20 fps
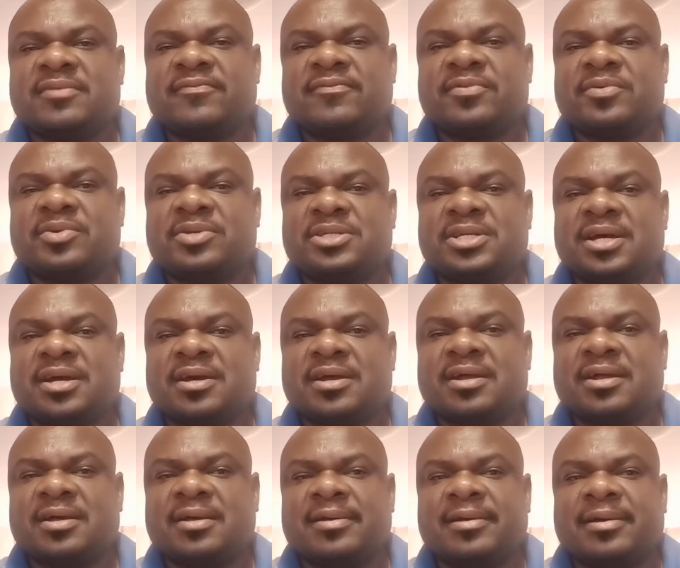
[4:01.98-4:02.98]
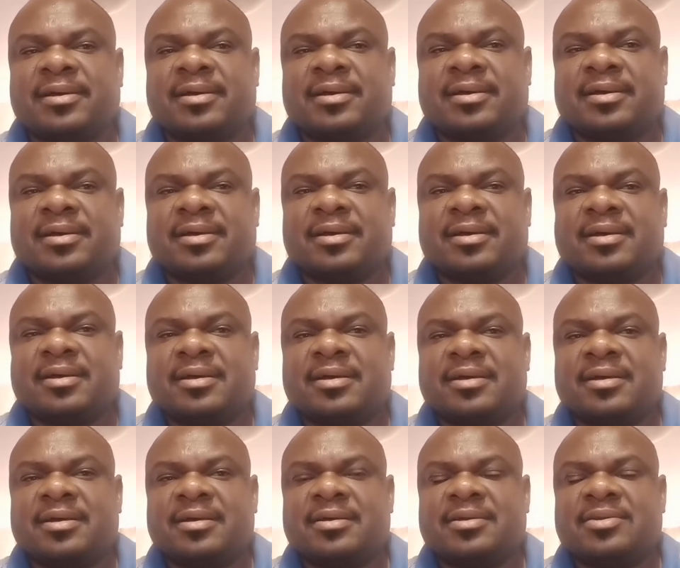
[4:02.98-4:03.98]
future,
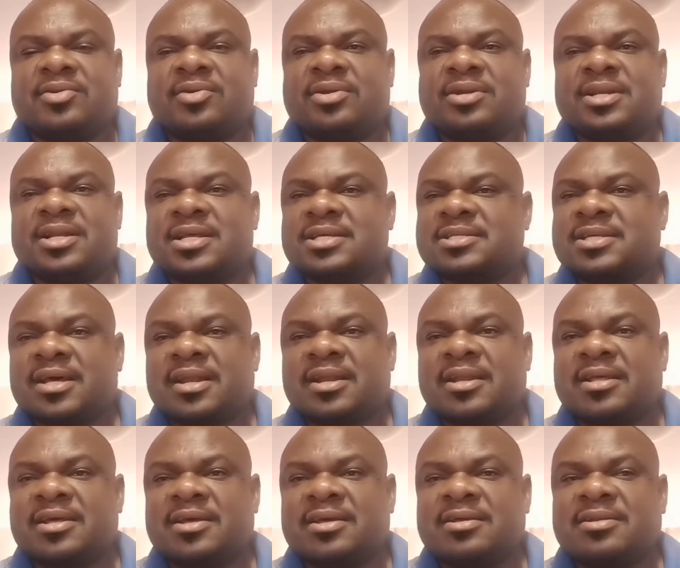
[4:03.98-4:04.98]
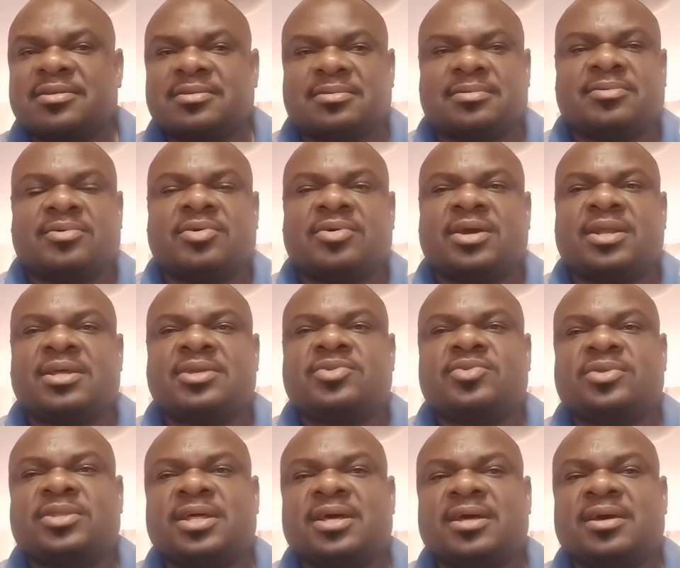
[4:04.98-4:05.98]
not necessarily only
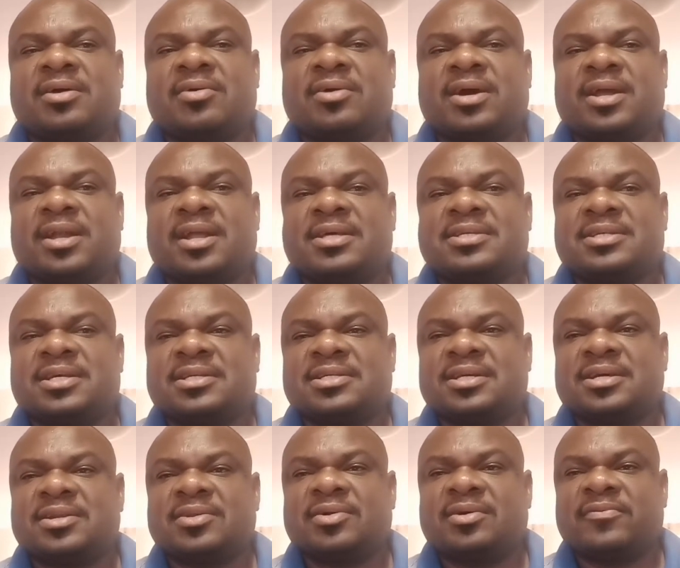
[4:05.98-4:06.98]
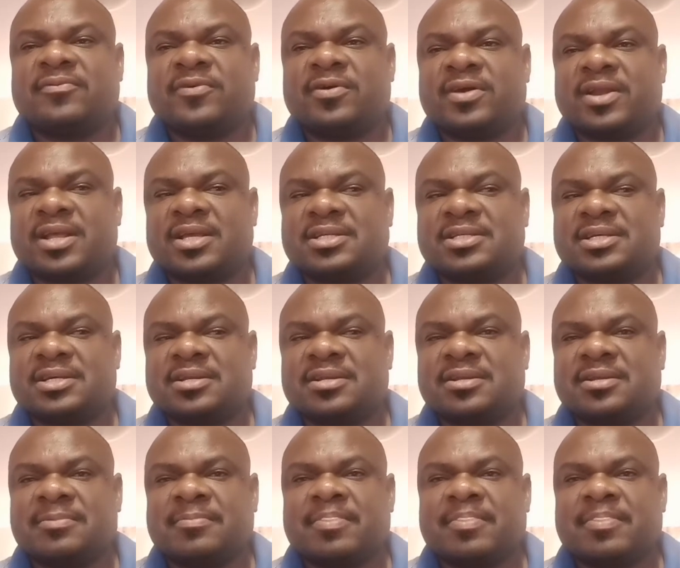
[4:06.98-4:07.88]
to the organization of origin